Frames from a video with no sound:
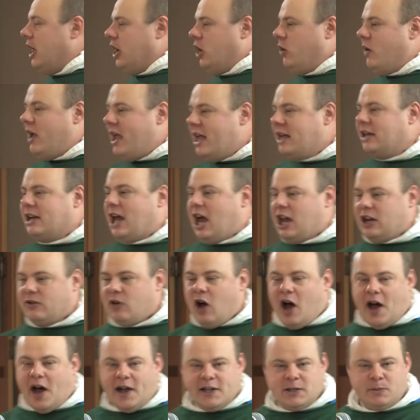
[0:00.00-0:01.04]
you know, in and out of
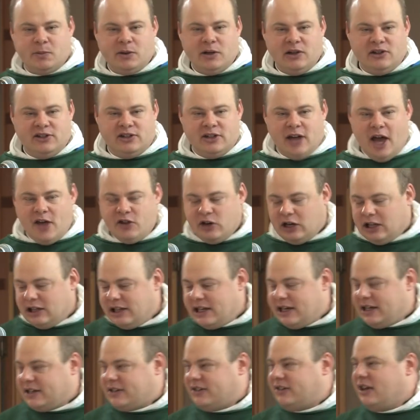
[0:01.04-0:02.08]
hospitals and other
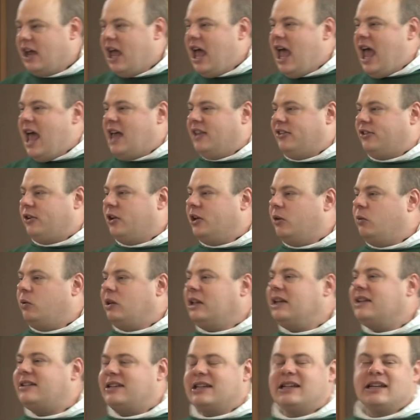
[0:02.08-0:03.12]
clinics, and so he
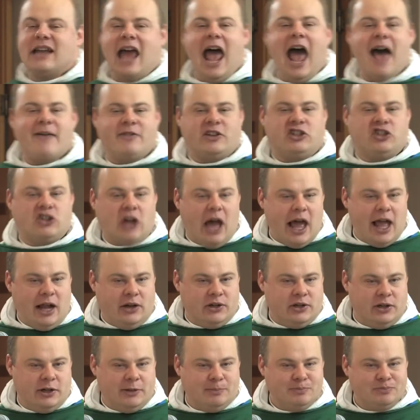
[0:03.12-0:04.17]
really didn't have a
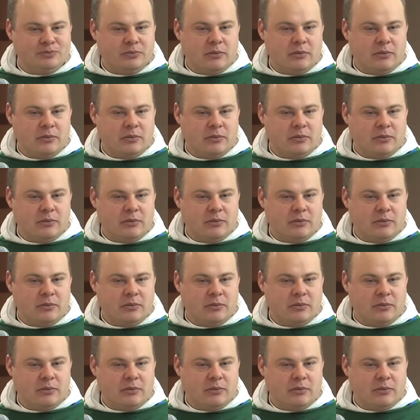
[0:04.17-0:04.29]
childhood.